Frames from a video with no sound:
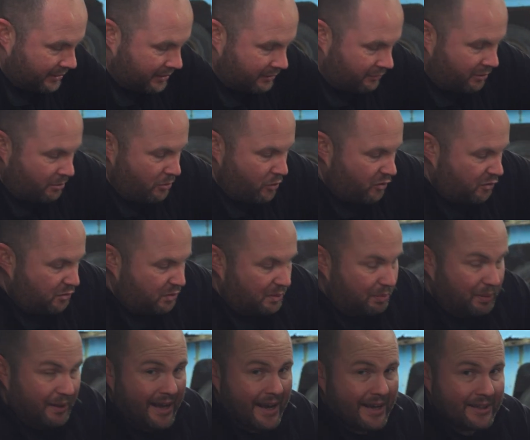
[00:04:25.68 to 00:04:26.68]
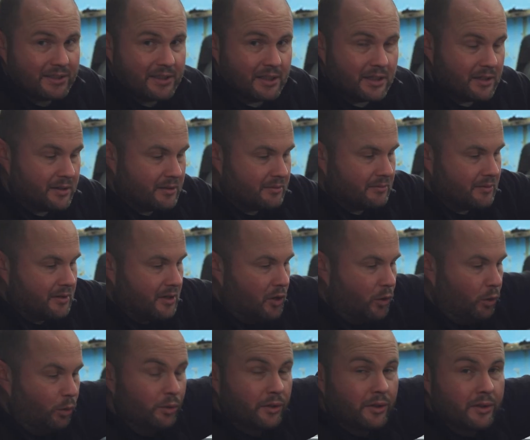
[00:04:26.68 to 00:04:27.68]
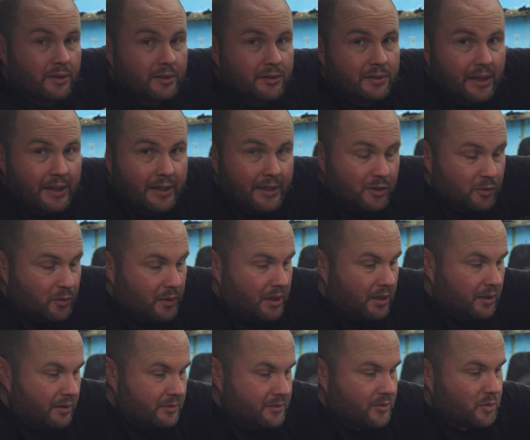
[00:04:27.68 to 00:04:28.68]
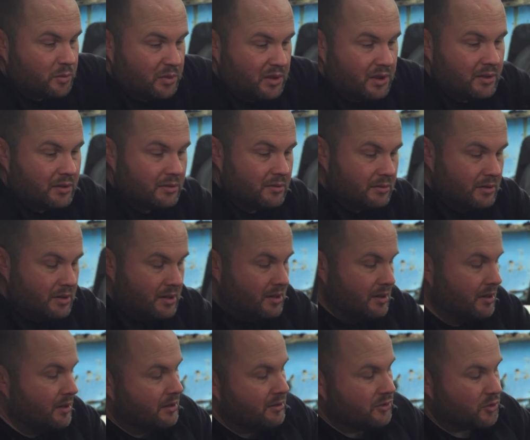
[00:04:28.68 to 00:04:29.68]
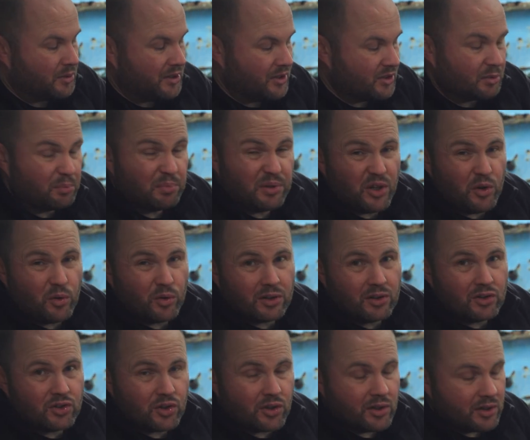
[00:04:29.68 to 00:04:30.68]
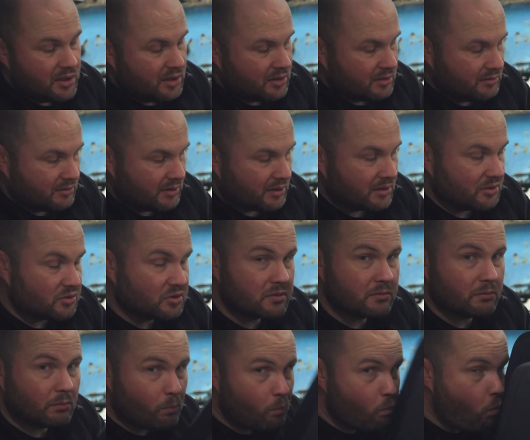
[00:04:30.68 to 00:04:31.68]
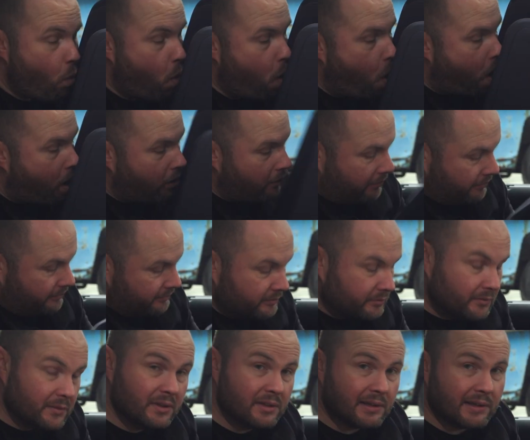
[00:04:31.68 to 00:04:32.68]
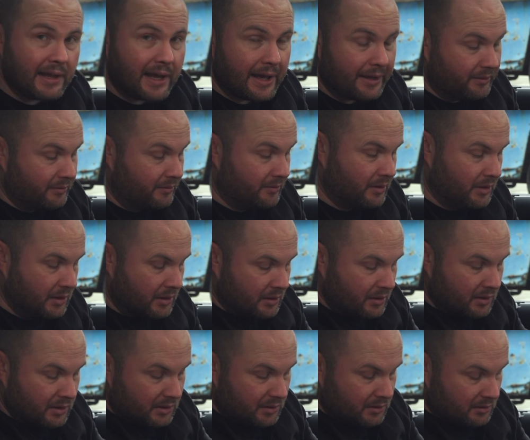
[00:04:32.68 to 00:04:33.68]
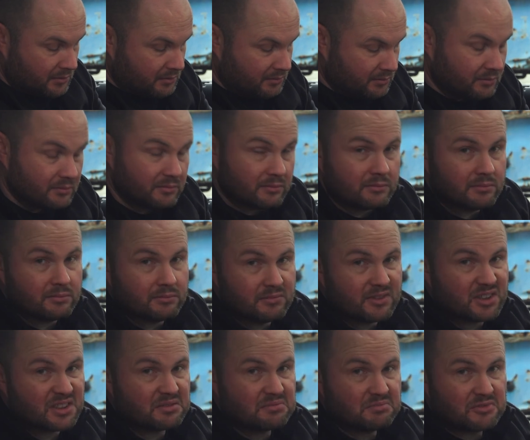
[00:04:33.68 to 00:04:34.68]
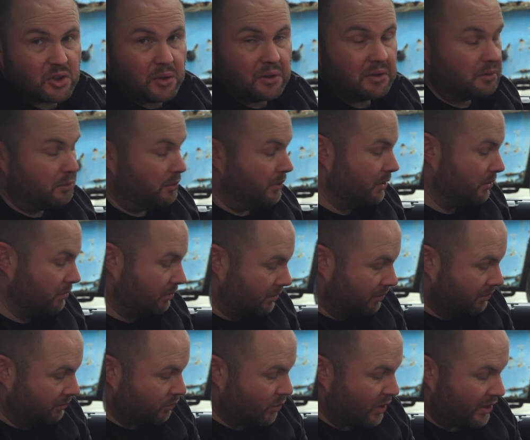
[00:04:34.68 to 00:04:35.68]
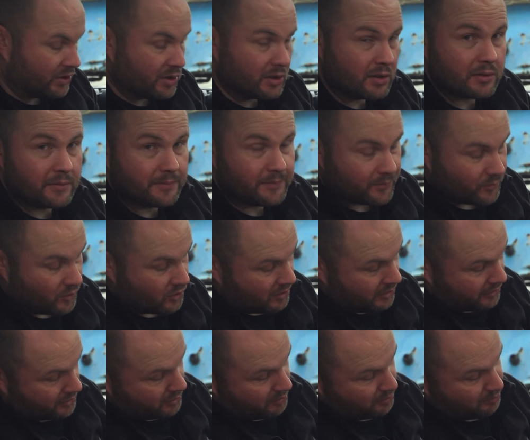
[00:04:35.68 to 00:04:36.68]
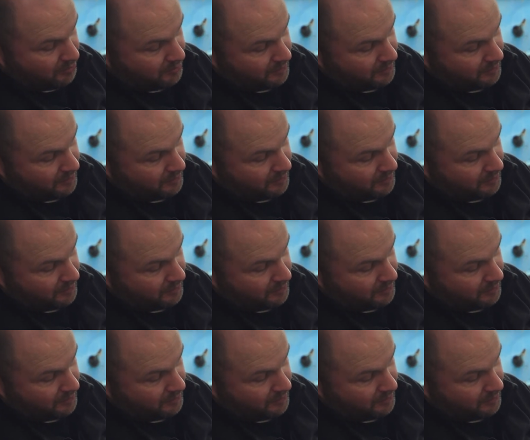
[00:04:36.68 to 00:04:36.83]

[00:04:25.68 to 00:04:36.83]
removable plastic holder thing as well. Somebody needs to puke on a journey, you can just into that and just throw it out the window or wash it. There's also